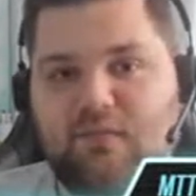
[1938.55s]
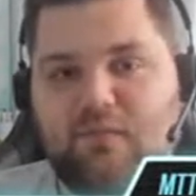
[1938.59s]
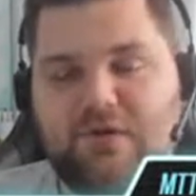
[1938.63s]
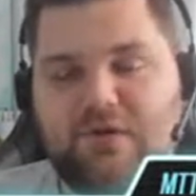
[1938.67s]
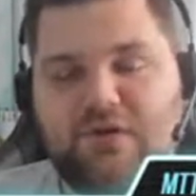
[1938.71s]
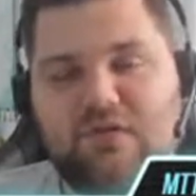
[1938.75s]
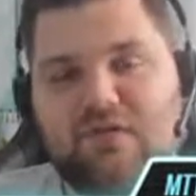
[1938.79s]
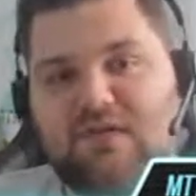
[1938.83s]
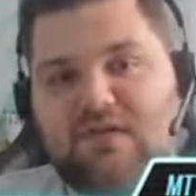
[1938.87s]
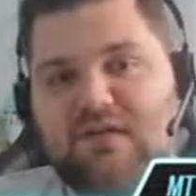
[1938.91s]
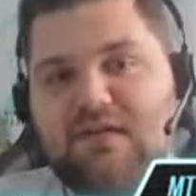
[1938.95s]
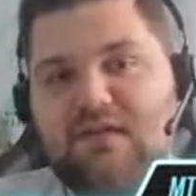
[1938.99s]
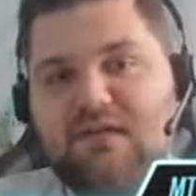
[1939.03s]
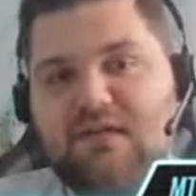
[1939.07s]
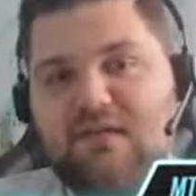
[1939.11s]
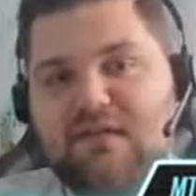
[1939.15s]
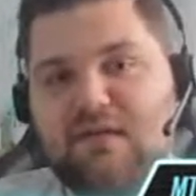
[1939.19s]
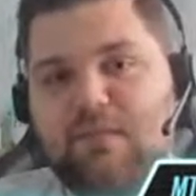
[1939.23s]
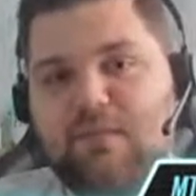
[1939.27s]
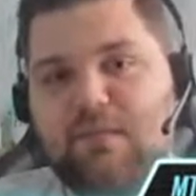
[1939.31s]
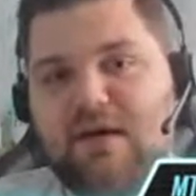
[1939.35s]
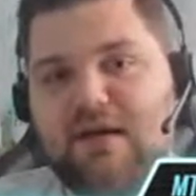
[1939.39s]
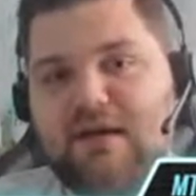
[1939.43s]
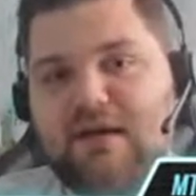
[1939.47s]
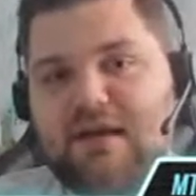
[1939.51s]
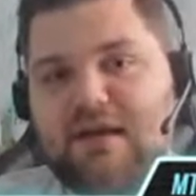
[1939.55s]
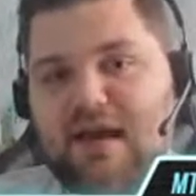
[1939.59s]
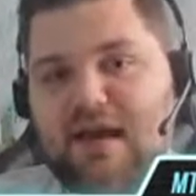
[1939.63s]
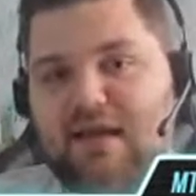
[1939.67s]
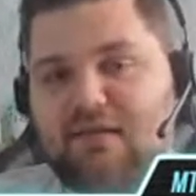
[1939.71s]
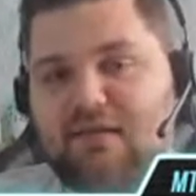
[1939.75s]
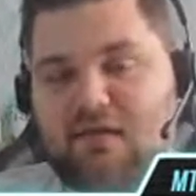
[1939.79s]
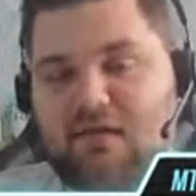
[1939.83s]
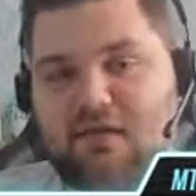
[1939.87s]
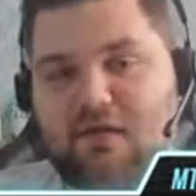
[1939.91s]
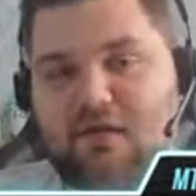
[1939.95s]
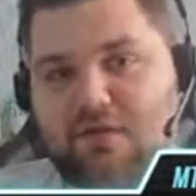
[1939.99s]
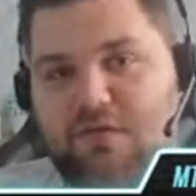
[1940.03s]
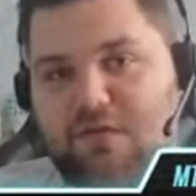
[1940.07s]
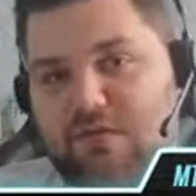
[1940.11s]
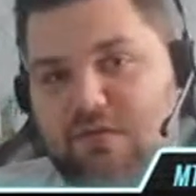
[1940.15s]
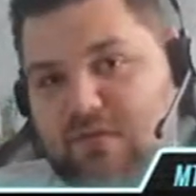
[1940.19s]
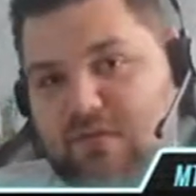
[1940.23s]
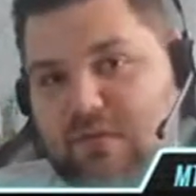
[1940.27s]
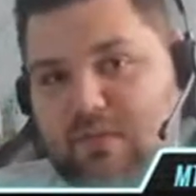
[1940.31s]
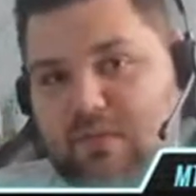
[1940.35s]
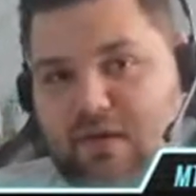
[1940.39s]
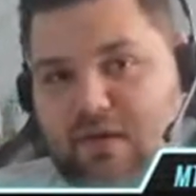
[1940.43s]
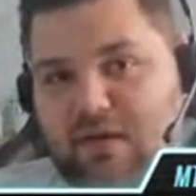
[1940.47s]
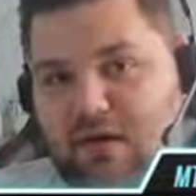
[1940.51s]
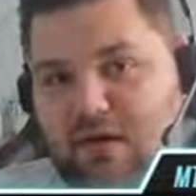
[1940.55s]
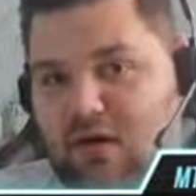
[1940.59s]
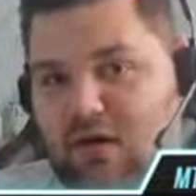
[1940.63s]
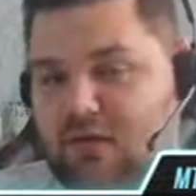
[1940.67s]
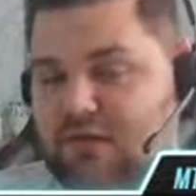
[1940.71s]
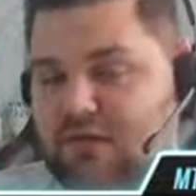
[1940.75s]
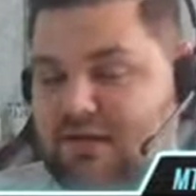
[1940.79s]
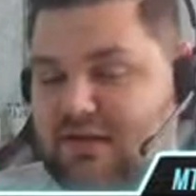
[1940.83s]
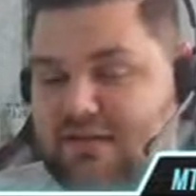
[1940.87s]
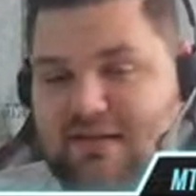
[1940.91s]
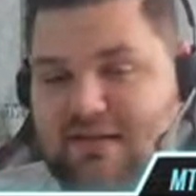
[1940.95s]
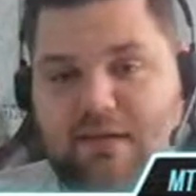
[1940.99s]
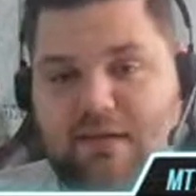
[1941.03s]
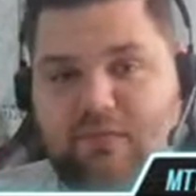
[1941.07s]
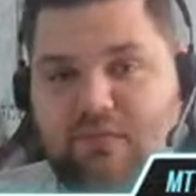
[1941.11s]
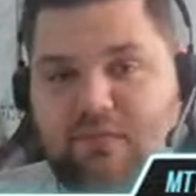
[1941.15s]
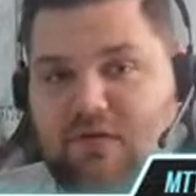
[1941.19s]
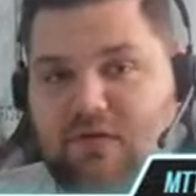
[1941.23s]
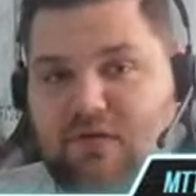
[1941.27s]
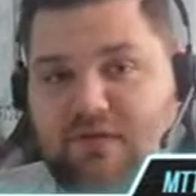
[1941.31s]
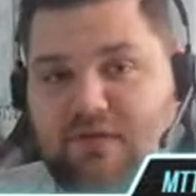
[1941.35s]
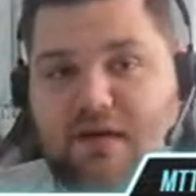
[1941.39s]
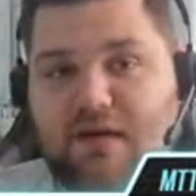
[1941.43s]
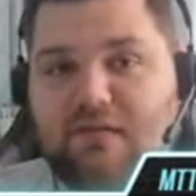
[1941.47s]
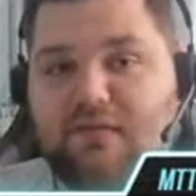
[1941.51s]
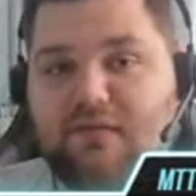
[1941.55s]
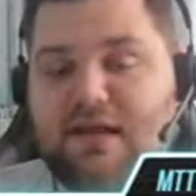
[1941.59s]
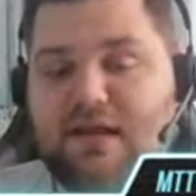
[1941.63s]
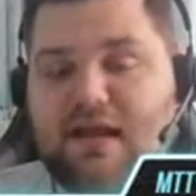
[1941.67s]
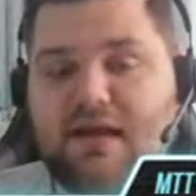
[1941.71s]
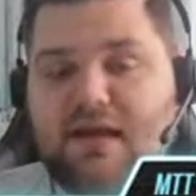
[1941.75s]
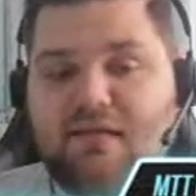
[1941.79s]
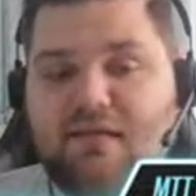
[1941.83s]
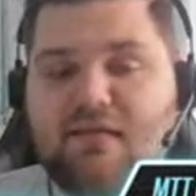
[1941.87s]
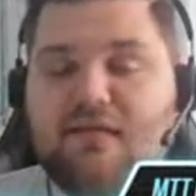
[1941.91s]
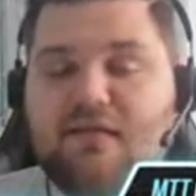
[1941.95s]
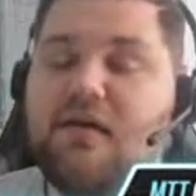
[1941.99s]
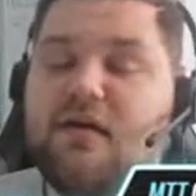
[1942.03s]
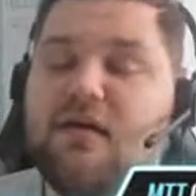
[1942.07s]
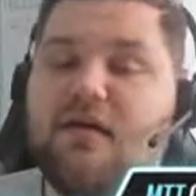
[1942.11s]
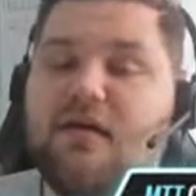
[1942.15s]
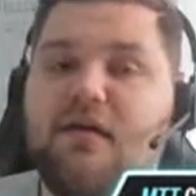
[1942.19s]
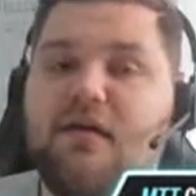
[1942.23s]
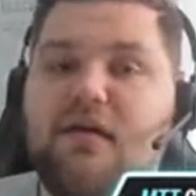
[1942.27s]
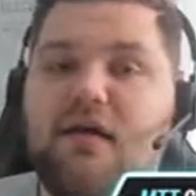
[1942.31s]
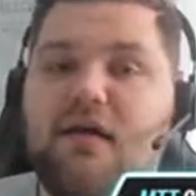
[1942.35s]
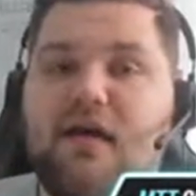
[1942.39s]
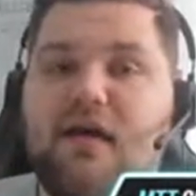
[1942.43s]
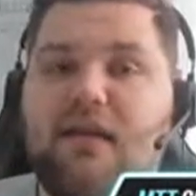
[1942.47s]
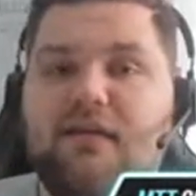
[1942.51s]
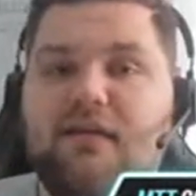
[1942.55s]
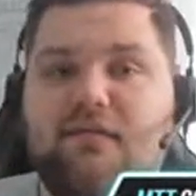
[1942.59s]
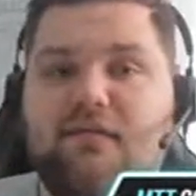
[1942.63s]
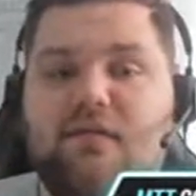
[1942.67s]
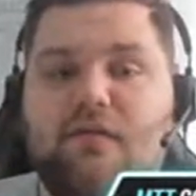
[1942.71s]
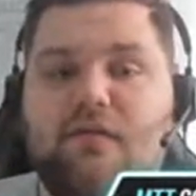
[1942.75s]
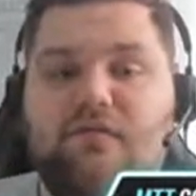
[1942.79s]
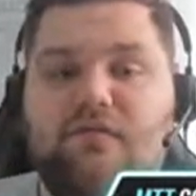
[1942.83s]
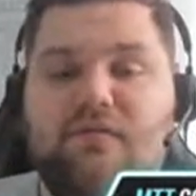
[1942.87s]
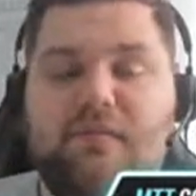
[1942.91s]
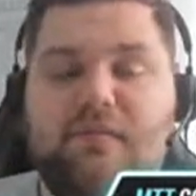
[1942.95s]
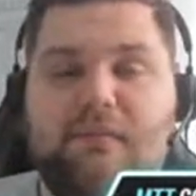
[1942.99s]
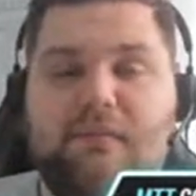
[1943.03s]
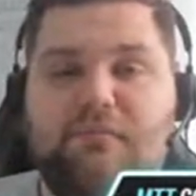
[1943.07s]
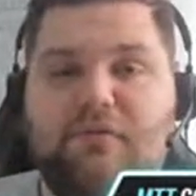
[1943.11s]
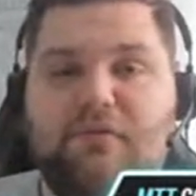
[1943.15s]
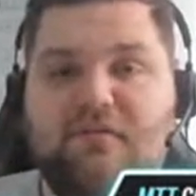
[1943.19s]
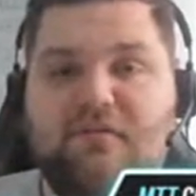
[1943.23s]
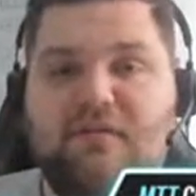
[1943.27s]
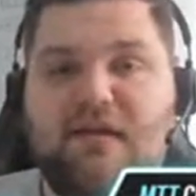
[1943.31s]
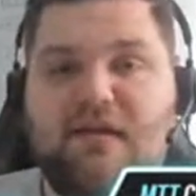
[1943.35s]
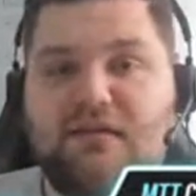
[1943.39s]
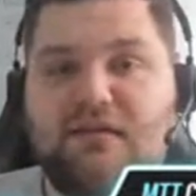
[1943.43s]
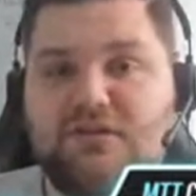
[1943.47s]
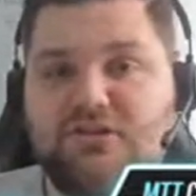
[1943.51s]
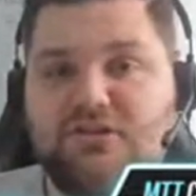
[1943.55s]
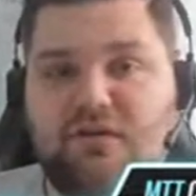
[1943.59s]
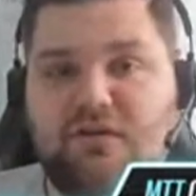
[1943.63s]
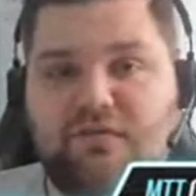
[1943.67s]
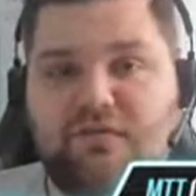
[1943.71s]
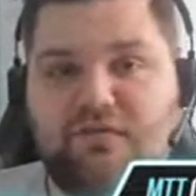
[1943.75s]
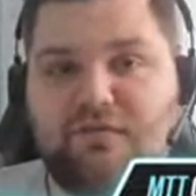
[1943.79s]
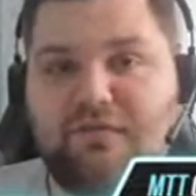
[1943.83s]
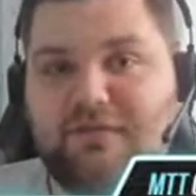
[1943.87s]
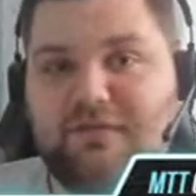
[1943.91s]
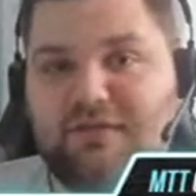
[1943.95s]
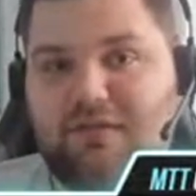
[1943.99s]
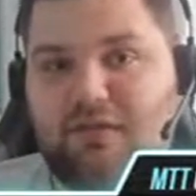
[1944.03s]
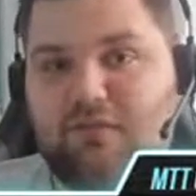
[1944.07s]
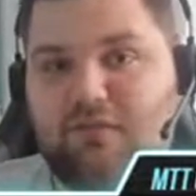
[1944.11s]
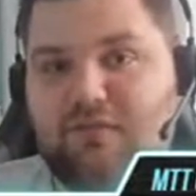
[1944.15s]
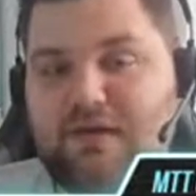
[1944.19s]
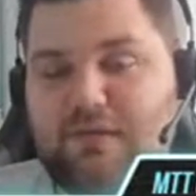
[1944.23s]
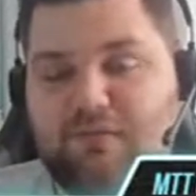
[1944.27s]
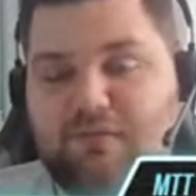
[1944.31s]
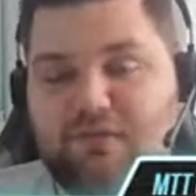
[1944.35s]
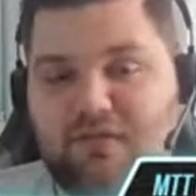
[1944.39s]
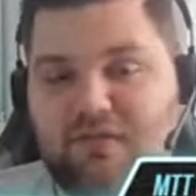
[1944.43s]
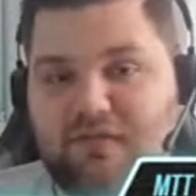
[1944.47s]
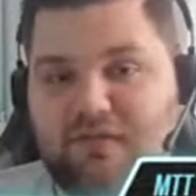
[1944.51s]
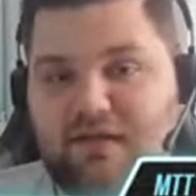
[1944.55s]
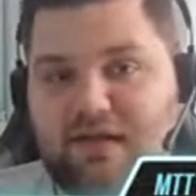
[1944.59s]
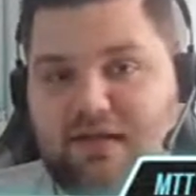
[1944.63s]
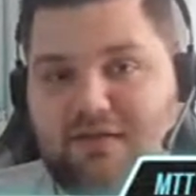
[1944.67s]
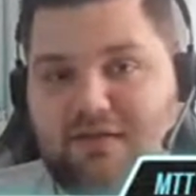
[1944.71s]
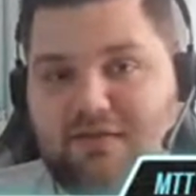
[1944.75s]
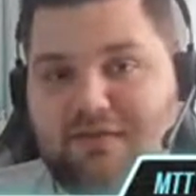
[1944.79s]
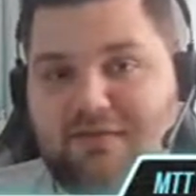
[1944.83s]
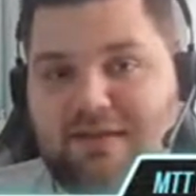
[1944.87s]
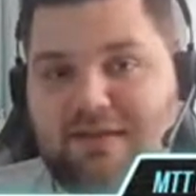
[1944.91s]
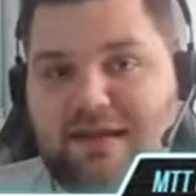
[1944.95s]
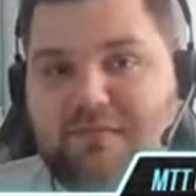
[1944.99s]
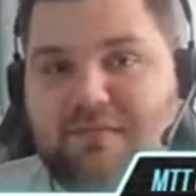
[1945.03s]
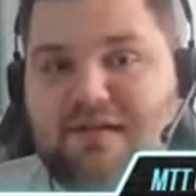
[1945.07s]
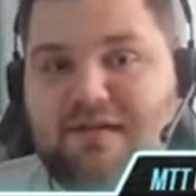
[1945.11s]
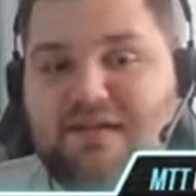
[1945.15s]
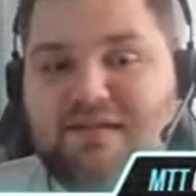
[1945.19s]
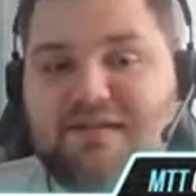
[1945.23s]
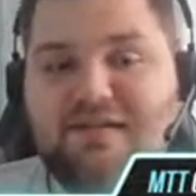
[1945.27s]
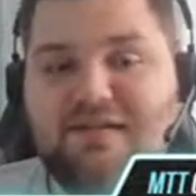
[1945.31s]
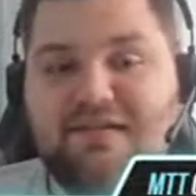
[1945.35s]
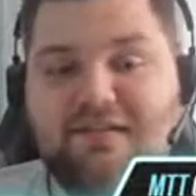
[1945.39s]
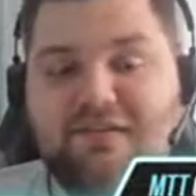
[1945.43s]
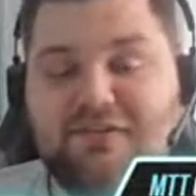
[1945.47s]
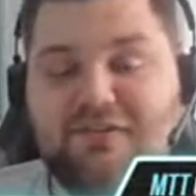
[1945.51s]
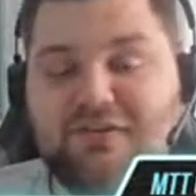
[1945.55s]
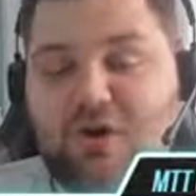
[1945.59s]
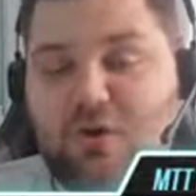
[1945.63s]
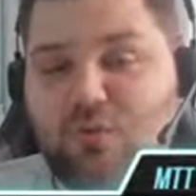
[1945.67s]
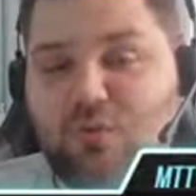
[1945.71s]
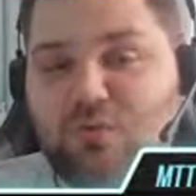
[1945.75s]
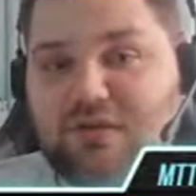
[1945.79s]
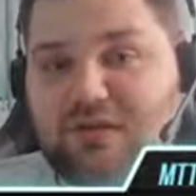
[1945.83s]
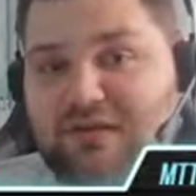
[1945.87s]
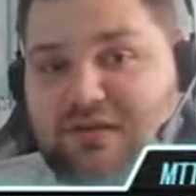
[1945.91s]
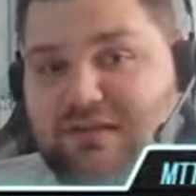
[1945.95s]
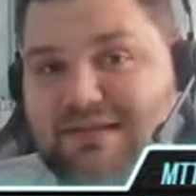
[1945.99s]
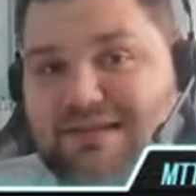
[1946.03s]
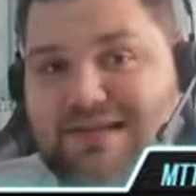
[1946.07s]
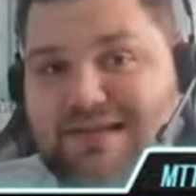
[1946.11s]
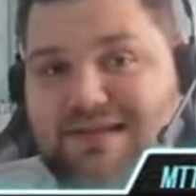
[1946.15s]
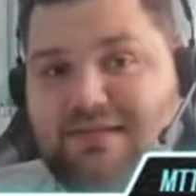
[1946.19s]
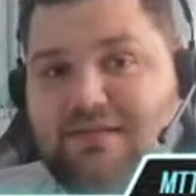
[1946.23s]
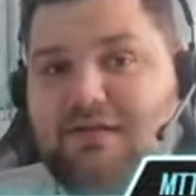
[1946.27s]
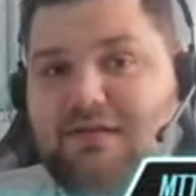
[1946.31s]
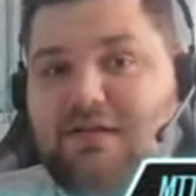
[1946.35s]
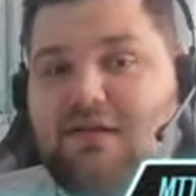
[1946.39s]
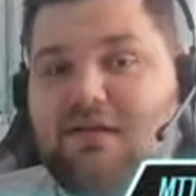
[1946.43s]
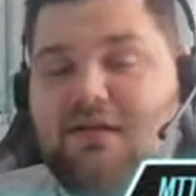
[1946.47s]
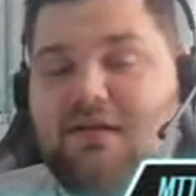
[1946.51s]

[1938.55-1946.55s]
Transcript: When you see somebody has a 3 on the same 1,000 hands and he has a 3-bet percentage of 3%, that means he's a total nit.